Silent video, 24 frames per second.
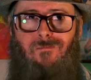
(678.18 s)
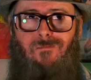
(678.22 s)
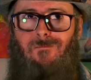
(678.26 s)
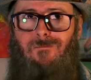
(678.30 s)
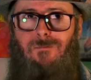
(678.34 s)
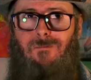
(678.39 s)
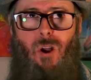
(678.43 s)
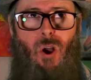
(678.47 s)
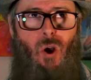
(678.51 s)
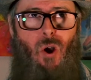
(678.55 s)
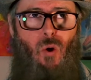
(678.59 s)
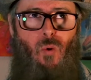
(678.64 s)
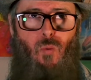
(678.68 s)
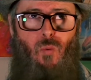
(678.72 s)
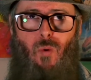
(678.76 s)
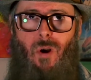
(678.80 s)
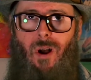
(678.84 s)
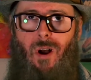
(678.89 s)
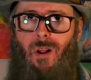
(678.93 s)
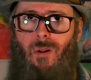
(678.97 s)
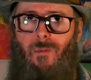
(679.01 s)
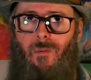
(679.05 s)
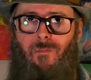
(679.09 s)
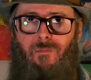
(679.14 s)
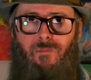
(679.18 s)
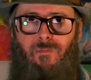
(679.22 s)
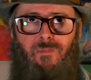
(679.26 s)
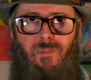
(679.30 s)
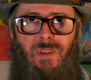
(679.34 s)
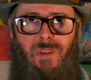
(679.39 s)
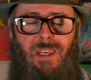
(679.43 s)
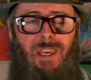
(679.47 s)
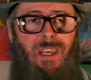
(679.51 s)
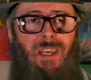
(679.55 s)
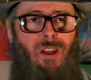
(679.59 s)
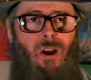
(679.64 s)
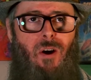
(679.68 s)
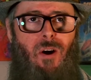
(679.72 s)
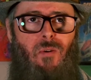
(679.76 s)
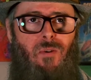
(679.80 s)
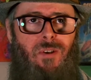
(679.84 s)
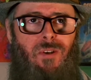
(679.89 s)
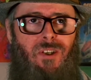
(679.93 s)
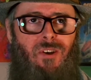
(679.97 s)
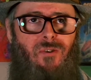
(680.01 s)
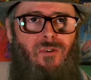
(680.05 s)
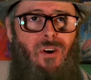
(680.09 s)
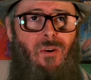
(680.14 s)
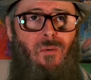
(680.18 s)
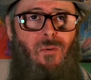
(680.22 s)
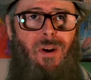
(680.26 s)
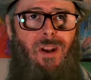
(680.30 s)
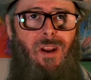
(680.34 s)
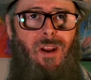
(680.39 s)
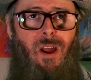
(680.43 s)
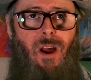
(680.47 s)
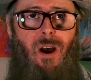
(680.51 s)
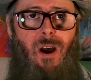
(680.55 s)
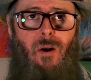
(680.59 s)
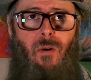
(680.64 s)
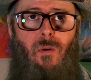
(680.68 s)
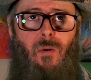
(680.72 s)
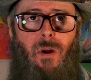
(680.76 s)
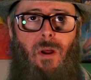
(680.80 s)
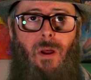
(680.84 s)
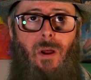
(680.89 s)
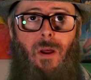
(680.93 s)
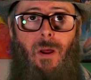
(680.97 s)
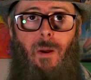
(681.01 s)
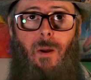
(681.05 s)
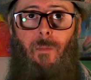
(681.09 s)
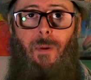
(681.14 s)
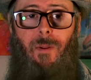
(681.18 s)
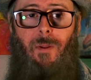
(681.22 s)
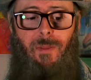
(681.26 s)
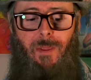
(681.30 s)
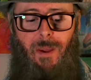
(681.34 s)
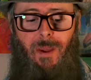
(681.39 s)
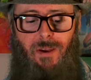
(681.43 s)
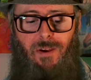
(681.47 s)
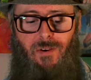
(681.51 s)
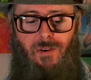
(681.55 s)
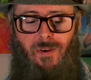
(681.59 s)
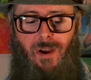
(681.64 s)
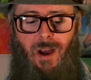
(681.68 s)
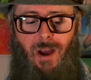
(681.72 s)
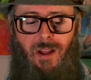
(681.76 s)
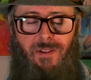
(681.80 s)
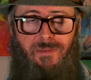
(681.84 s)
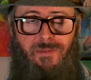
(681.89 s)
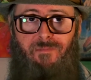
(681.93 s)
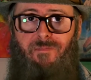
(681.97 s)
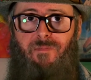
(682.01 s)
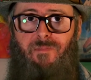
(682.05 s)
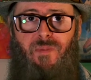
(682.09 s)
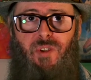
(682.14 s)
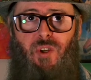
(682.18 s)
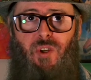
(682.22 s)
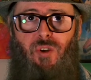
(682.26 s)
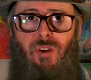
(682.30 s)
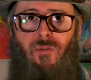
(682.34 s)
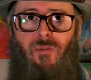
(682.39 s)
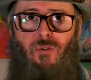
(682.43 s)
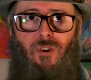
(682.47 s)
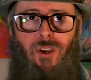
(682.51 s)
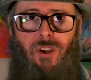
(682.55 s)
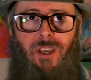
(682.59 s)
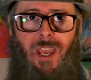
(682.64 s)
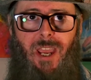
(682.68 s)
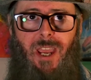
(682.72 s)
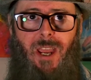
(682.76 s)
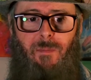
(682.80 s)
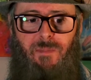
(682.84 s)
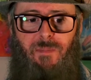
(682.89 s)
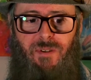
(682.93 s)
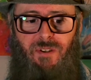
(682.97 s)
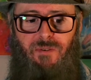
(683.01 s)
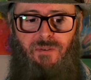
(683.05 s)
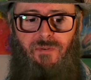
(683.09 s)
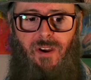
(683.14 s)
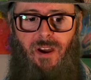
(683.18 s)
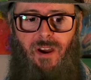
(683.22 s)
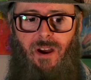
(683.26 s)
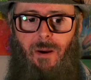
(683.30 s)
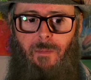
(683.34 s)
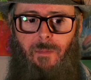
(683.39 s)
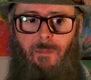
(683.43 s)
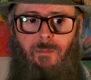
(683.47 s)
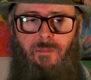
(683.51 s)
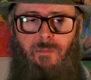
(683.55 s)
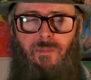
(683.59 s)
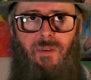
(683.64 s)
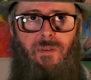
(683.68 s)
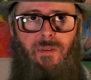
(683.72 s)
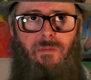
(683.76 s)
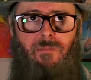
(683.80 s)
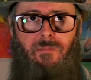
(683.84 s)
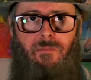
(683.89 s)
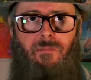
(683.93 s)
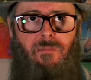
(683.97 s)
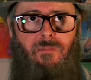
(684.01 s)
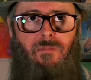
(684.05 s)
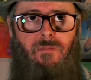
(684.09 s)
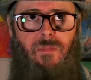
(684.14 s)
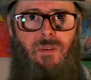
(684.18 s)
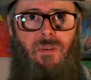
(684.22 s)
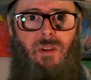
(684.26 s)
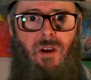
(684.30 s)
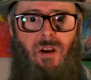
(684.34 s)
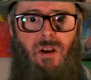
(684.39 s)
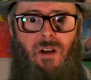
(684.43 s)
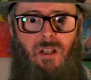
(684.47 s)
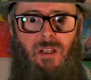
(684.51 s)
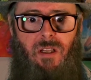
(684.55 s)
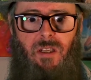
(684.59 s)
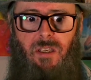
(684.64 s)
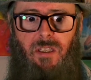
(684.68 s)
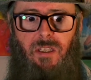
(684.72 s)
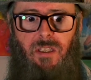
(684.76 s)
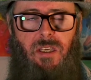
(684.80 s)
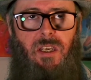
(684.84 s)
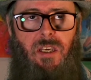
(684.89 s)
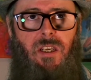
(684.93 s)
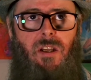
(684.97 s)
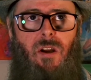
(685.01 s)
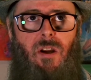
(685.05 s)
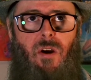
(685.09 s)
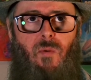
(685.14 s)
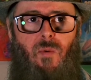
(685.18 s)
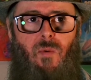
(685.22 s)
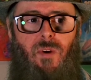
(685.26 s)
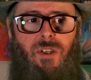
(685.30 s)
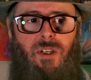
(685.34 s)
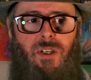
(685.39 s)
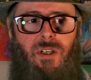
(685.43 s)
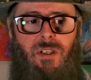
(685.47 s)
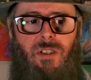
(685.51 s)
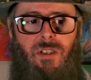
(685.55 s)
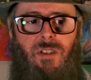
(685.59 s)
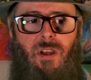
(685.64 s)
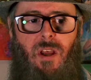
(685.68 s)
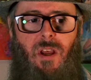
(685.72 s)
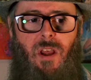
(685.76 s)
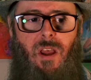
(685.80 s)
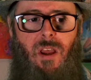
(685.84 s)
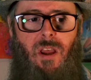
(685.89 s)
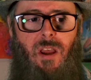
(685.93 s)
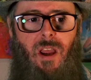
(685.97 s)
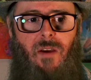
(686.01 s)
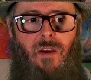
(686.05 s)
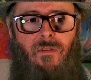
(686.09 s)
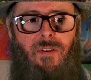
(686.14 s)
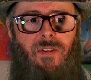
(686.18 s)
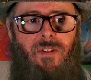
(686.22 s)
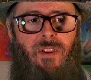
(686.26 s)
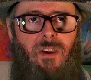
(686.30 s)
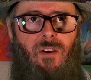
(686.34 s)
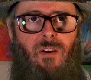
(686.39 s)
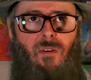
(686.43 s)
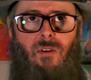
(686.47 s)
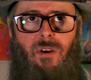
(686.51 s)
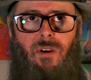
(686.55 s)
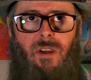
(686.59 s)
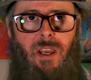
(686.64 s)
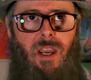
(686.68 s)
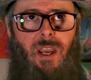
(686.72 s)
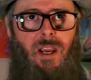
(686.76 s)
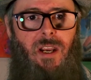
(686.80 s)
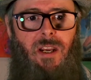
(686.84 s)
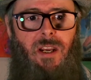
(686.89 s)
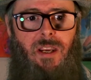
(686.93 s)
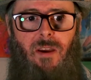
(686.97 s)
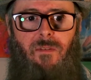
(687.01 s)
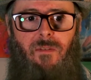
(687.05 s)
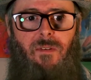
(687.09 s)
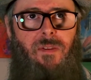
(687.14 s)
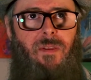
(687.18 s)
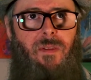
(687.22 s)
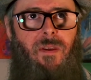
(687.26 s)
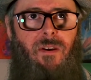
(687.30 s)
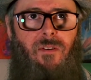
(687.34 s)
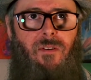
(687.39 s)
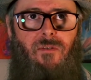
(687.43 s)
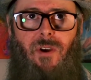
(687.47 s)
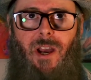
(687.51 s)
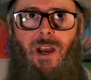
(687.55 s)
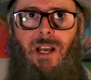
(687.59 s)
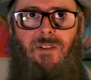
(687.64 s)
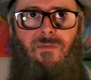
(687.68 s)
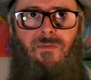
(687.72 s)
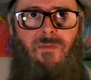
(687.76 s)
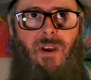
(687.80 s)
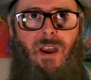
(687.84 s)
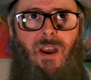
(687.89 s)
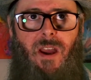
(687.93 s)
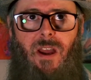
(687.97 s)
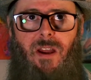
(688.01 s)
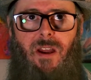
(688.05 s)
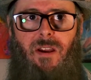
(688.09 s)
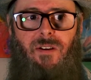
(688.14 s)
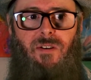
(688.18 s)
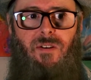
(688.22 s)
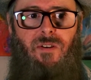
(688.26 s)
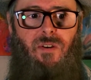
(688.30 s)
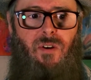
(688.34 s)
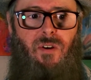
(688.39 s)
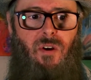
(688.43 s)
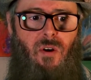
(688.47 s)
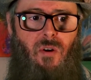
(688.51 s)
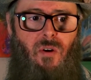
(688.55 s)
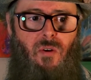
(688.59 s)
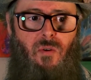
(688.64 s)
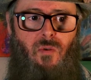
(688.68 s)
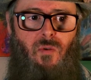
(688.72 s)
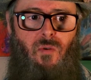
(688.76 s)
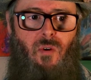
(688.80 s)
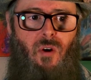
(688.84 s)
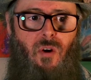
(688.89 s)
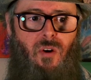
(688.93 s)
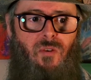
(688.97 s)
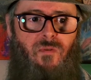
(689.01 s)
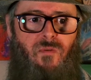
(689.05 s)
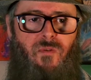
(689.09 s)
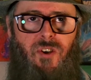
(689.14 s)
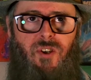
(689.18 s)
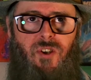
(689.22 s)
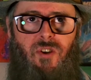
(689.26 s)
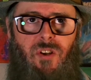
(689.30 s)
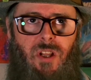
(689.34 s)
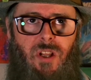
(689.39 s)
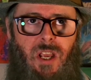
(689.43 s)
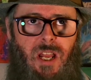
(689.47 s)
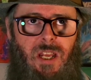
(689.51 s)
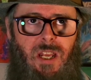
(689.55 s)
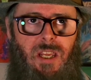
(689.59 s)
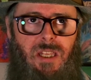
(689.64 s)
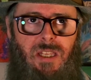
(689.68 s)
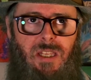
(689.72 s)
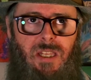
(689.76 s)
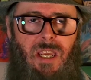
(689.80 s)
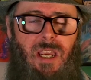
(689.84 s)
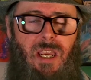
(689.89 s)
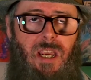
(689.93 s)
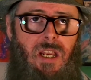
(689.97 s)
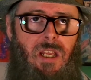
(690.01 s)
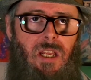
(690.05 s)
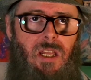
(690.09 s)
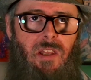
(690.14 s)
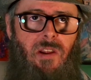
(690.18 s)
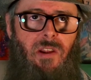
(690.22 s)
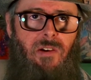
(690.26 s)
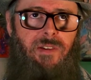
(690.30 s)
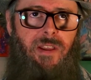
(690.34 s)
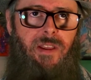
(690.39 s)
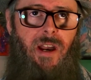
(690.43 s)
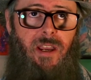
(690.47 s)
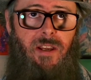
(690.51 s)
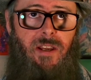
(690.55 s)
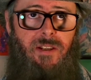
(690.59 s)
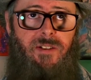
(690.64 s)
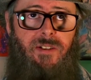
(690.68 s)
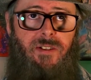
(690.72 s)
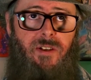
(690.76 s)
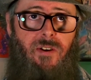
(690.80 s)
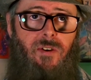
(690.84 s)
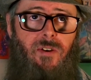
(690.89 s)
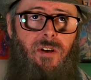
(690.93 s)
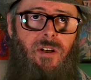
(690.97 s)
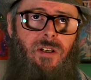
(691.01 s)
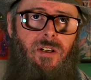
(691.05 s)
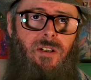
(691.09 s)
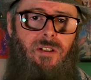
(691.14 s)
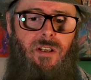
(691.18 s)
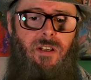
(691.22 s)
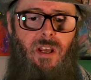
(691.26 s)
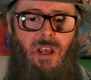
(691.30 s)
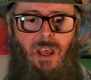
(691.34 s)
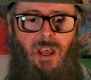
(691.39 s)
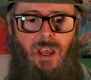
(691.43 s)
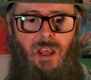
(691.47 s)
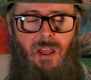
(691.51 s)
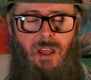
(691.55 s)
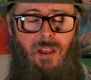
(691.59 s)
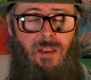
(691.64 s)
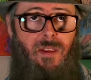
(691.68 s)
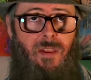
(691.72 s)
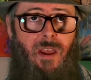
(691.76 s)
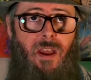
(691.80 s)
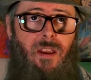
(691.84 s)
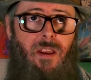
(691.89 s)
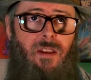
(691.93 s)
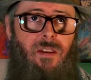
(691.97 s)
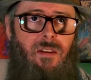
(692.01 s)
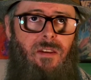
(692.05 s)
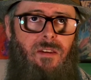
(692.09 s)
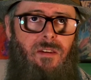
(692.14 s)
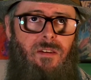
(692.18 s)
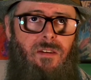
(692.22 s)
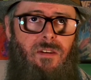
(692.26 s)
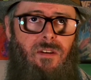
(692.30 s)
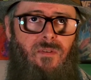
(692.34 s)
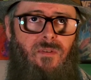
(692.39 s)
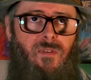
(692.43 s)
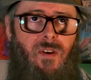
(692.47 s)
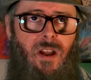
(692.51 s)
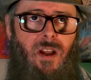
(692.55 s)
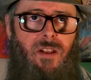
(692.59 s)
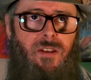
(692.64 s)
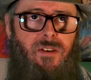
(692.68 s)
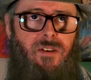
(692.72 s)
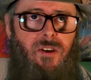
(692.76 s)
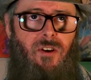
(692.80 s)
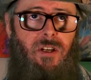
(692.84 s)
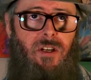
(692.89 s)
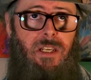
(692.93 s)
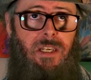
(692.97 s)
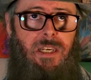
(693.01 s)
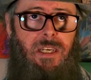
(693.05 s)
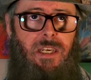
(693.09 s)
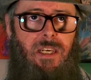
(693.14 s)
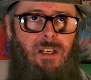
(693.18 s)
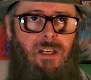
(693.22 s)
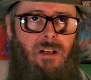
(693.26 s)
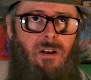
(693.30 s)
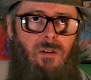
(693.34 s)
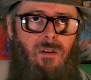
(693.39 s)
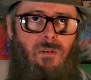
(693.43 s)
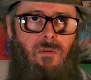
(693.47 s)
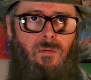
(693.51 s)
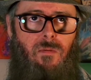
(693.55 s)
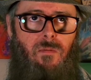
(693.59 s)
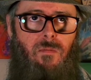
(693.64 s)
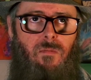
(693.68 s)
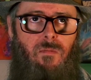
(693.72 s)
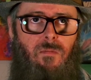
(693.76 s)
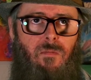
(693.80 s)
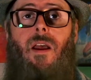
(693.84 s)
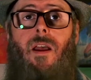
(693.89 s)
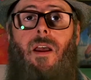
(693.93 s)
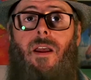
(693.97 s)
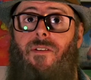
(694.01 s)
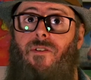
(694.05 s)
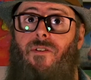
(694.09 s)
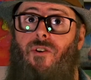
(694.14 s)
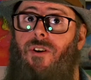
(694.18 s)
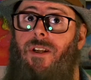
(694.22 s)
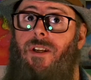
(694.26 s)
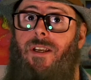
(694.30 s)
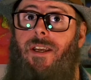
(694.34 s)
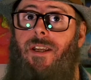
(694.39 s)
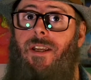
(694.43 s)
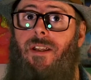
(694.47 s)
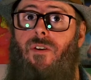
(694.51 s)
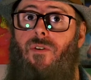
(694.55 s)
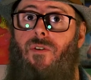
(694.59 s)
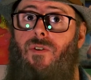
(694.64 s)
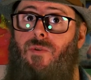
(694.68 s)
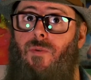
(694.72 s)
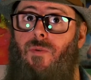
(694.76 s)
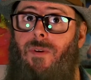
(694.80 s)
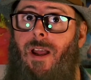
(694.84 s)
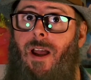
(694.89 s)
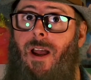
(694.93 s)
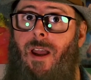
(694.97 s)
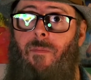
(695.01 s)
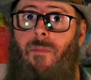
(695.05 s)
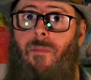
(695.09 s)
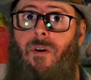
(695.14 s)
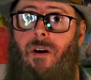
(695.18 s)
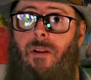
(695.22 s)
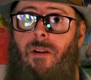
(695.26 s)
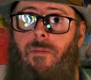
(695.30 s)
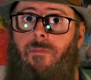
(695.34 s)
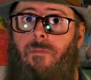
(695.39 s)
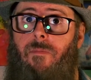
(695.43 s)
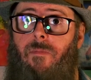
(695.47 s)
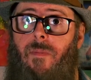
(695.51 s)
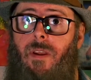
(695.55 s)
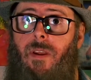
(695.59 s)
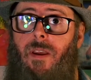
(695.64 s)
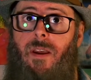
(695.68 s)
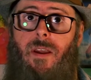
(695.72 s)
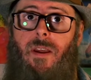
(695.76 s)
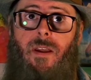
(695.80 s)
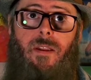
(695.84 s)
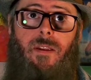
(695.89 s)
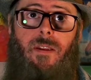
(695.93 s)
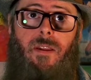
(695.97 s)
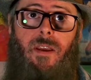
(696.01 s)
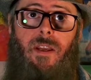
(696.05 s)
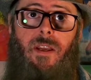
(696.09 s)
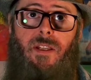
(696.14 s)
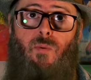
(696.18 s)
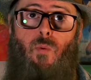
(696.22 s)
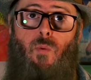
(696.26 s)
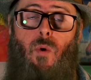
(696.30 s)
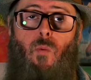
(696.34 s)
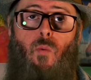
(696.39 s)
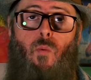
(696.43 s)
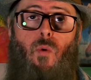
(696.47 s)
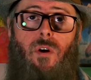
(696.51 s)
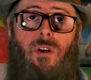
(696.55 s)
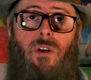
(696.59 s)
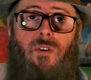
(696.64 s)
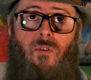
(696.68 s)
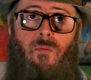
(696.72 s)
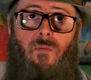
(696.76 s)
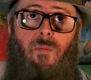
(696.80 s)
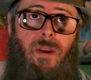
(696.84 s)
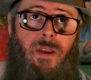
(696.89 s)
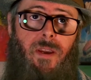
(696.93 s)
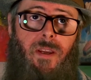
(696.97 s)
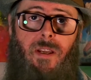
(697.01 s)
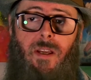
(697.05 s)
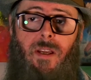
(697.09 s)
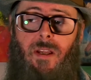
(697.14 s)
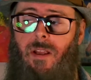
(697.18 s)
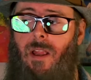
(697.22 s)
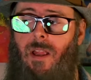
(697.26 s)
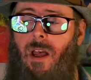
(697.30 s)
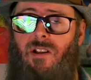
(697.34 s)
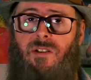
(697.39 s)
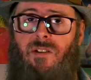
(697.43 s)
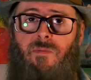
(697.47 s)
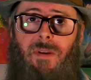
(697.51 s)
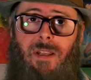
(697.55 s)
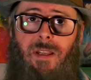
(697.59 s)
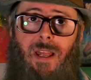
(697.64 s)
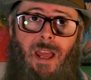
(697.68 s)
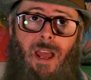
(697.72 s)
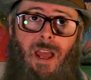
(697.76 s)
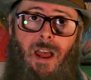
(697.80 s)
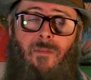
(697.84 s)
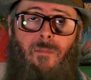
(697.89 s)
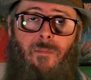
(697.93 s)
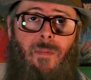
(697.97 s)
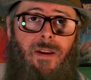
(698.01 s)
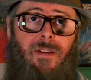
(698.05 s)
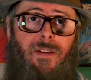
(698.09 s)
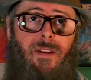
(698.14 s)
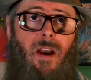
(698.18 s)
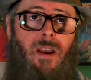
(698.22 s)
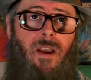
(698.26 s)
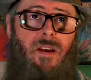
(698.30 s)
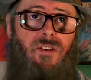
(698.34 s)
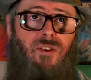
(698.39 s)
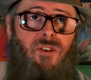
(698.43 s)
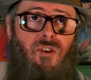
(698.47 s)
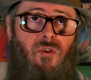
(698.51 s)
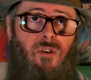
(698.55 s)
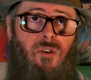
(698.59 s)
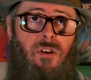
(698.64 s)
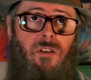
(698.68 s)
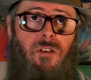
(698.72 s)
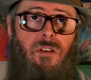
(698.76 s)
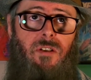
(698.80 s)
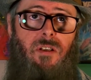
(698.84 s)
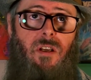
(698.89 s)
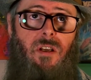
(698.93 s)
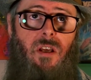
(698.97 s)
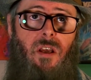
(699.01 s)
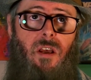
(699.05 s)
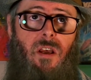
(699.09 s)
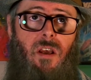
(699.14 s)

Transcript: go, well, keto is a great way to go. But then you got two different camps. You've got the clean keto, which is everything organic, everything grass-fed, no artificial anything, no diet sodas. And then you've got dirty keto. And dirty keto is what I'm on. And it's what works for me. It allows me to have my diet sodas.